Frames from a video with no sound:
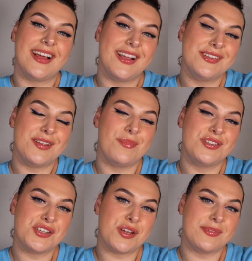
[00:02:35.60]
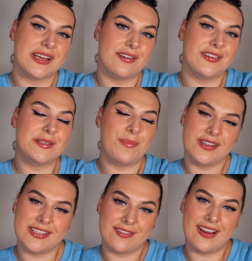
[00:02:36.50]
thank you so much to Shop Tagger for
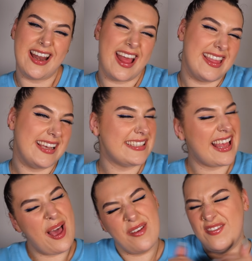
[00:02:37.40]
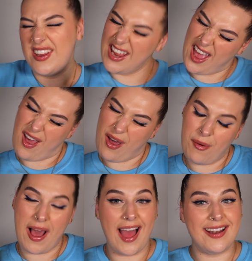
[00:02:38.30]
sponsoring this
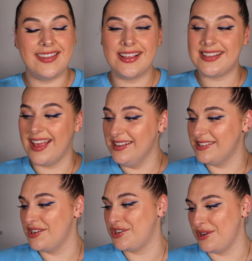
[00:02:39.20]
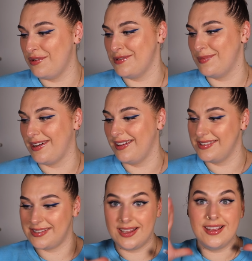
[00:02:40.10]
video, and let's get into the shoes
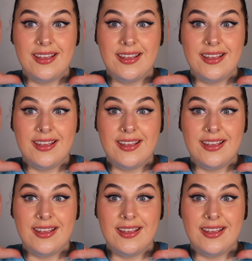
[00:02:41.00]
because